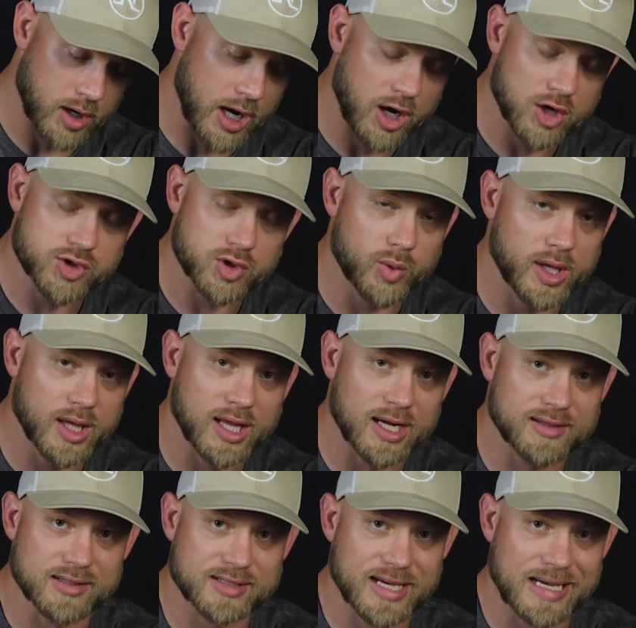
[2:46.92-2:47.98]
I also really like
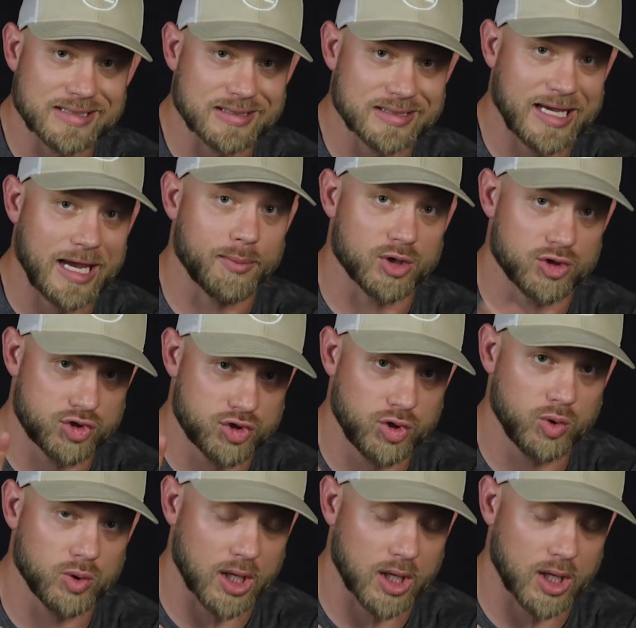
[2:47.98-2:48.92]
this case as it came with 2